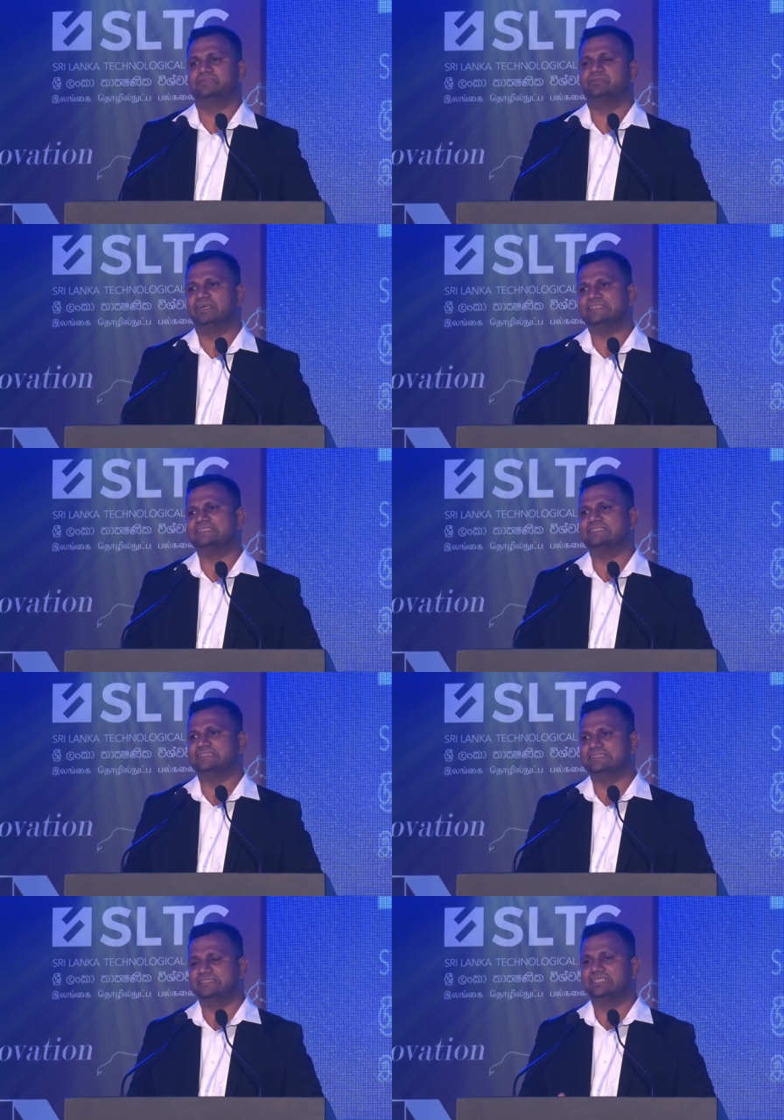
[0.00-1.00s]
For
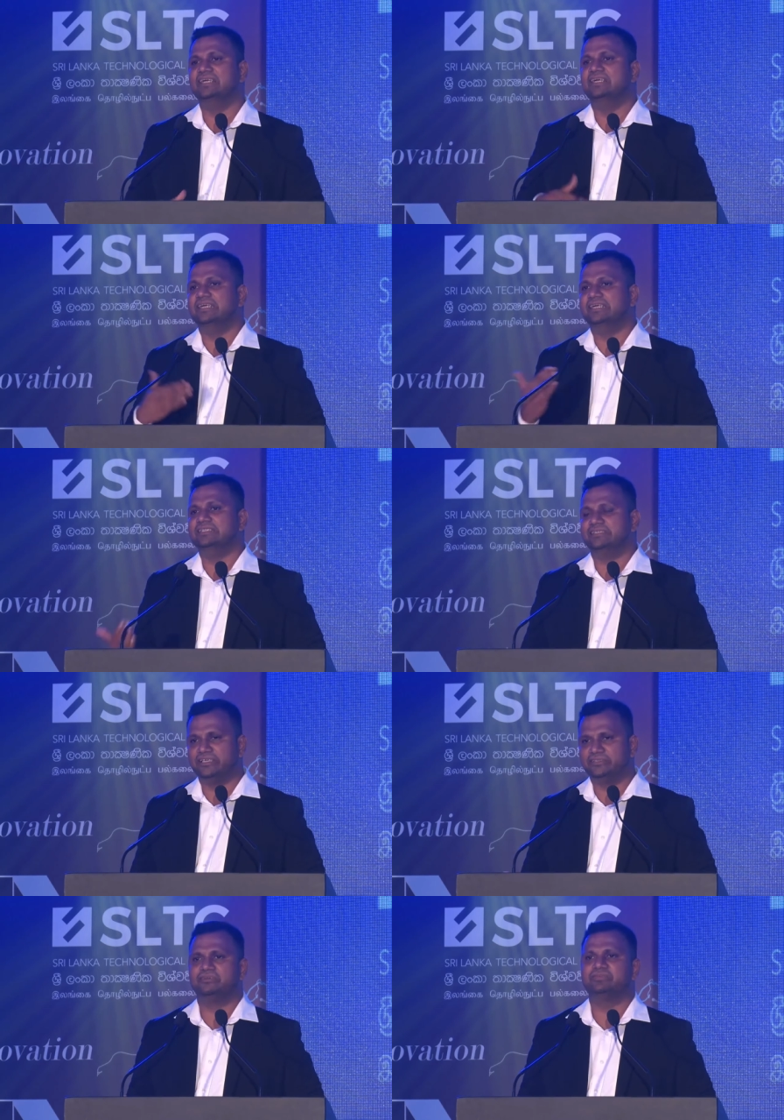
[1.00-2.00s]
instance,
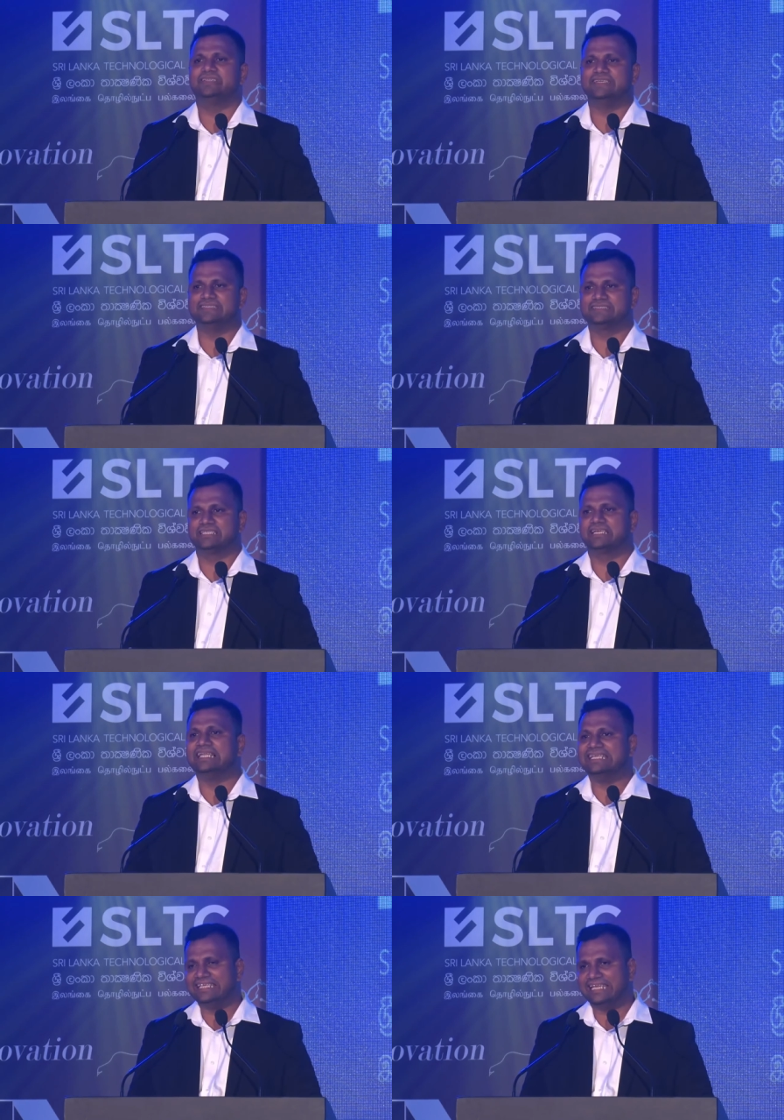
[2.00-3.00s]
Internet of Things,
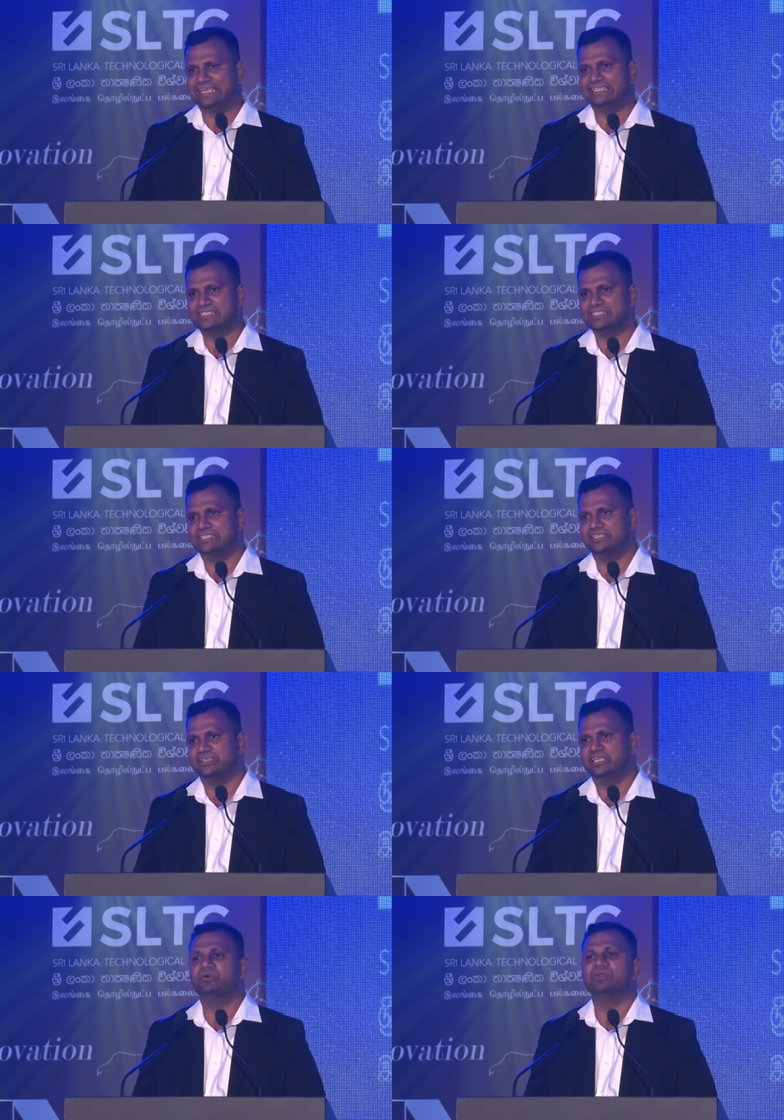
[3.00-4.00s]
clean energy,
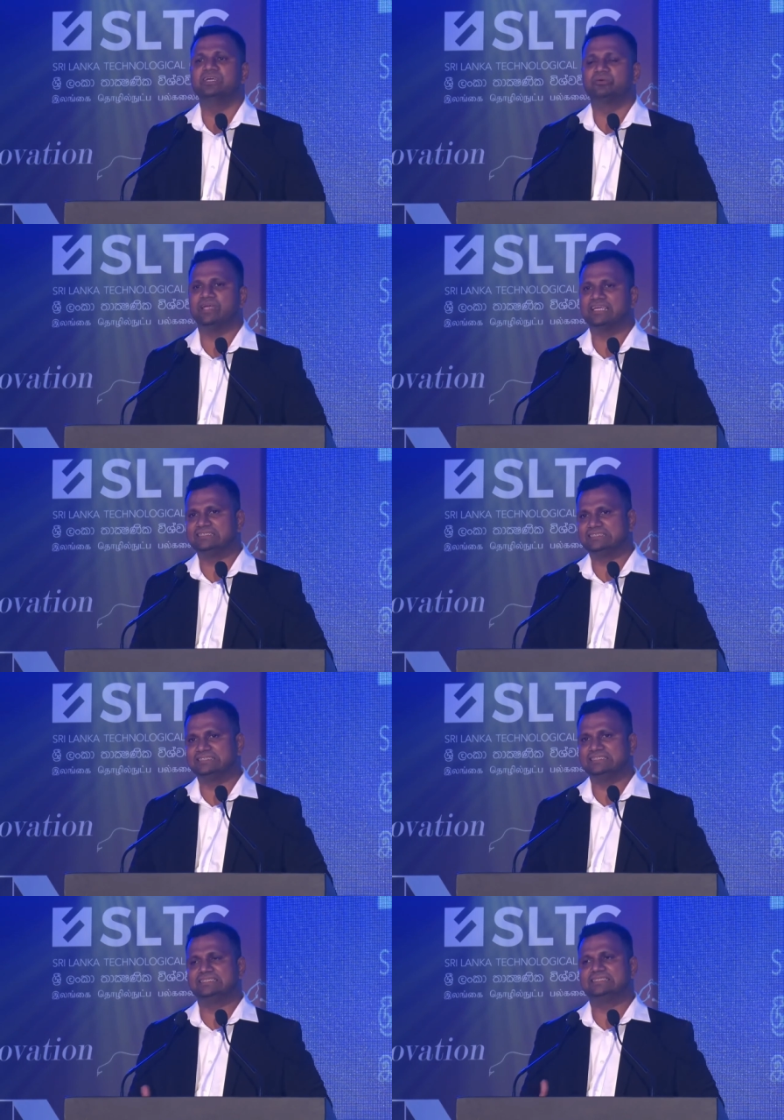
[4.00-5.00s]
nuclear
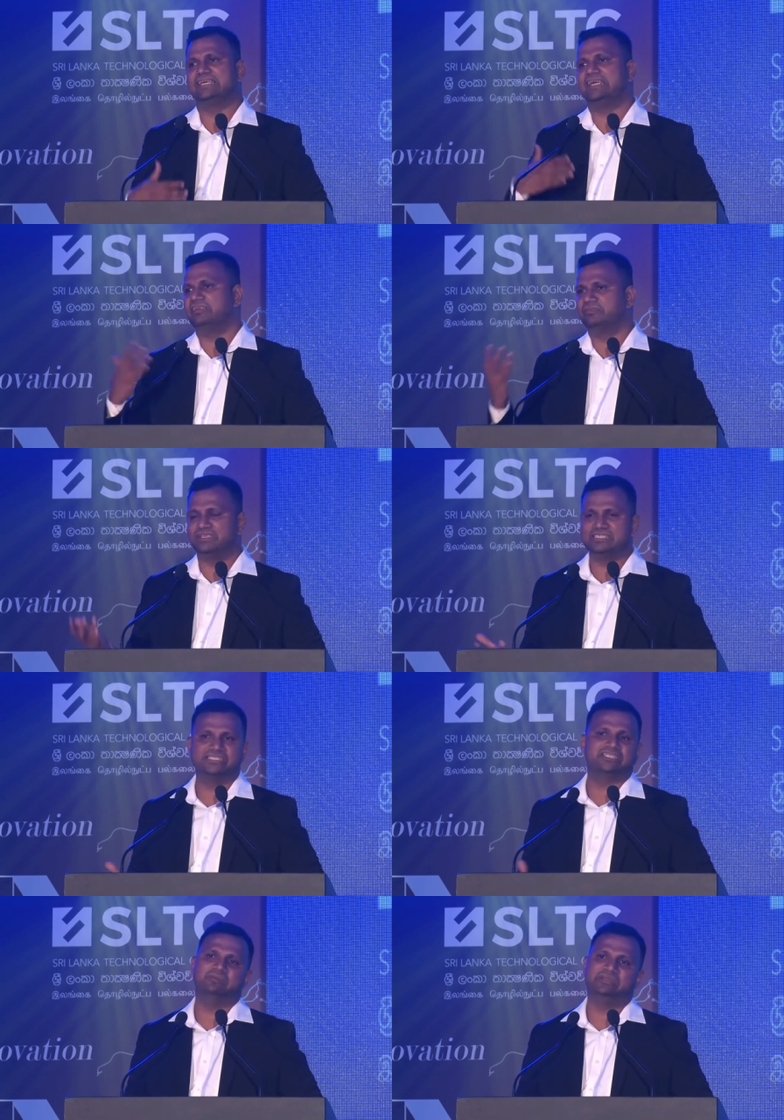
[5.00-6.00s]
reactors, and
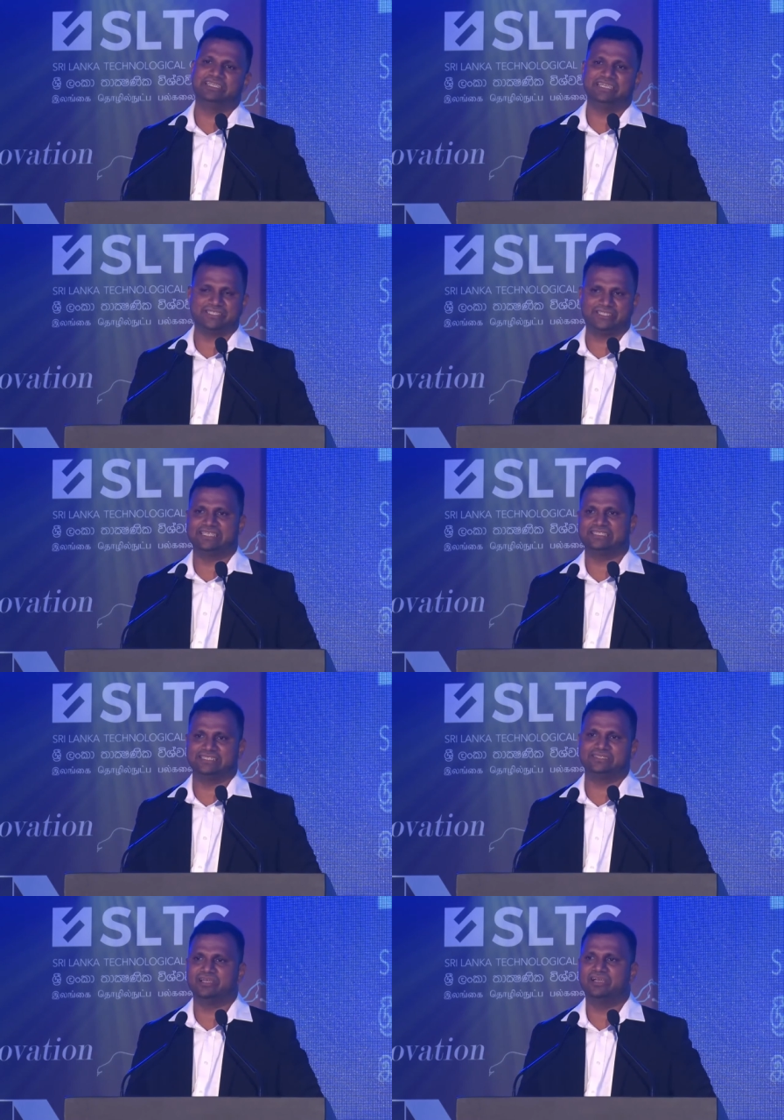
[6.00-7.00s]
5G communication,
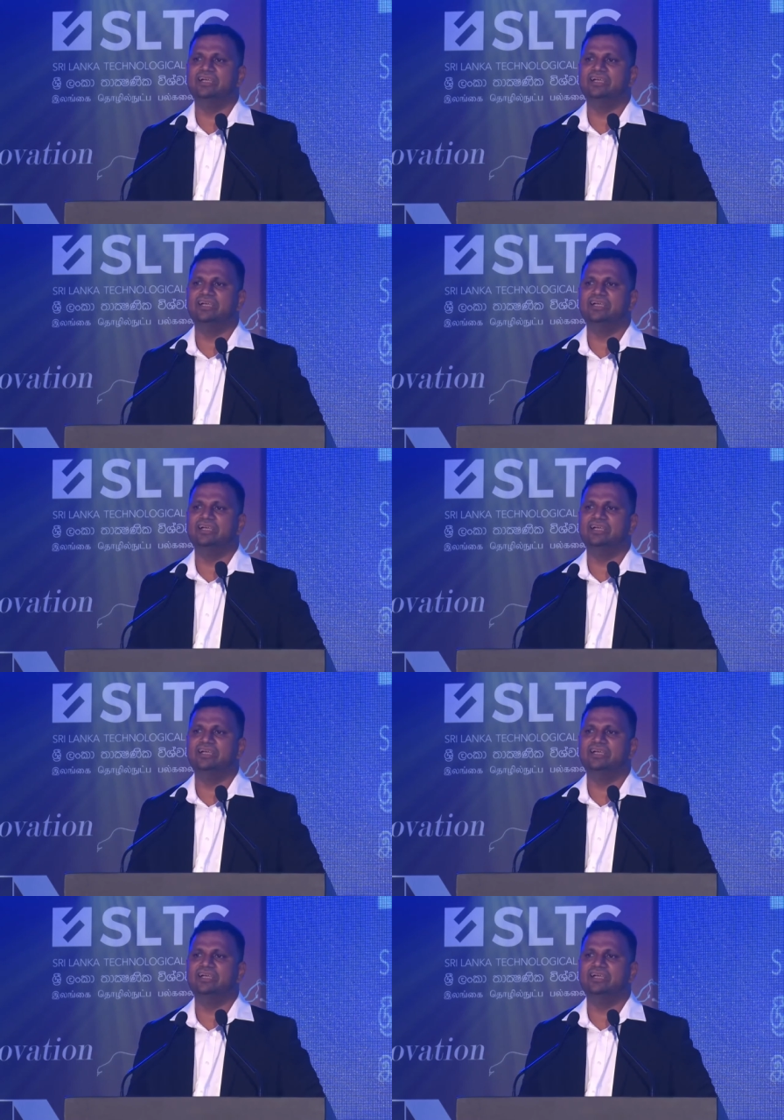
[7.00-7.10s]
etc.